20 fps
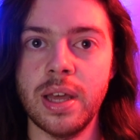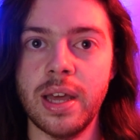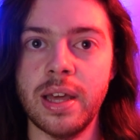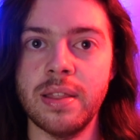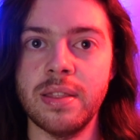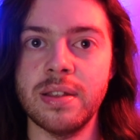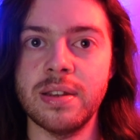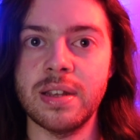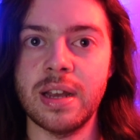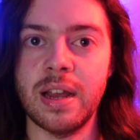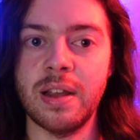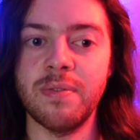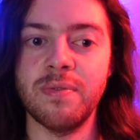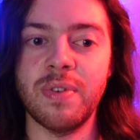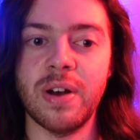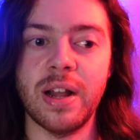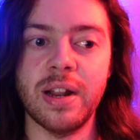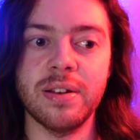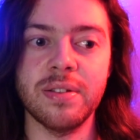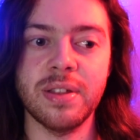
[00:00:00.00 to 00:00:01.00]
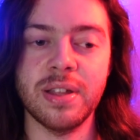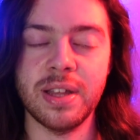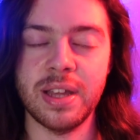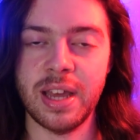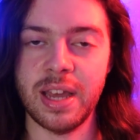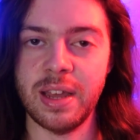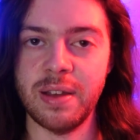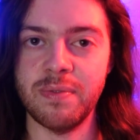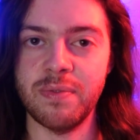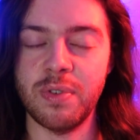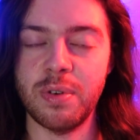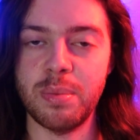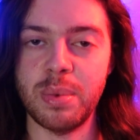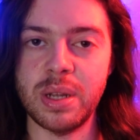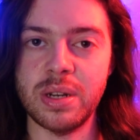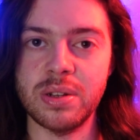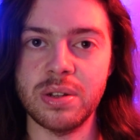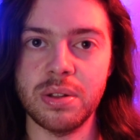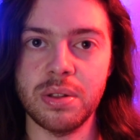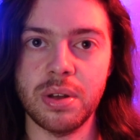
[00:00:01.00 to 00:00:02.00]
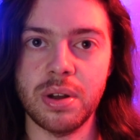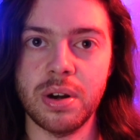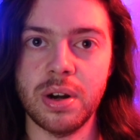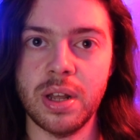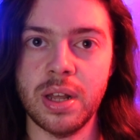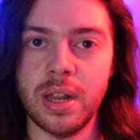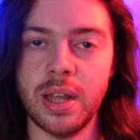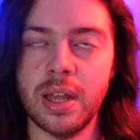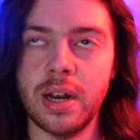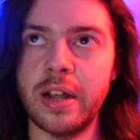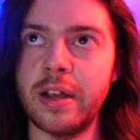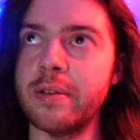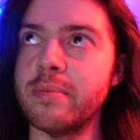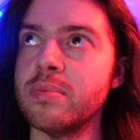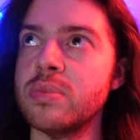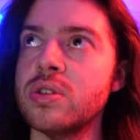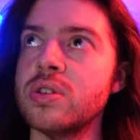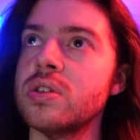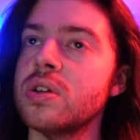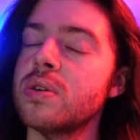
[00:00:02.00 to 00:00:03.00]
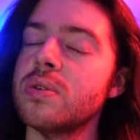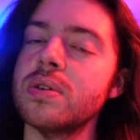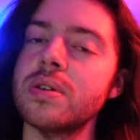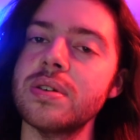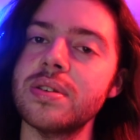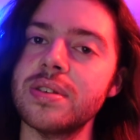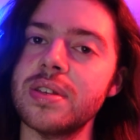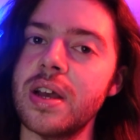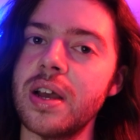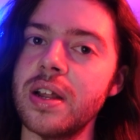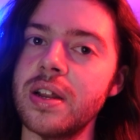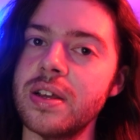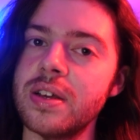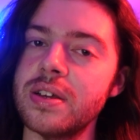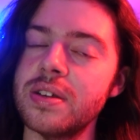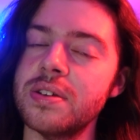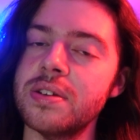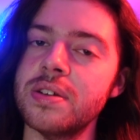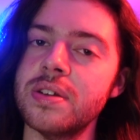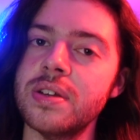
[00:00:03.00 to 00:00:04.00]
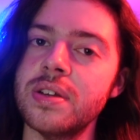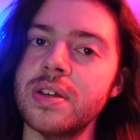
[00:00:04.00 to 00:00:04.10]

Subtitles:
and the time finally came for me to learn it, and I'm so excited.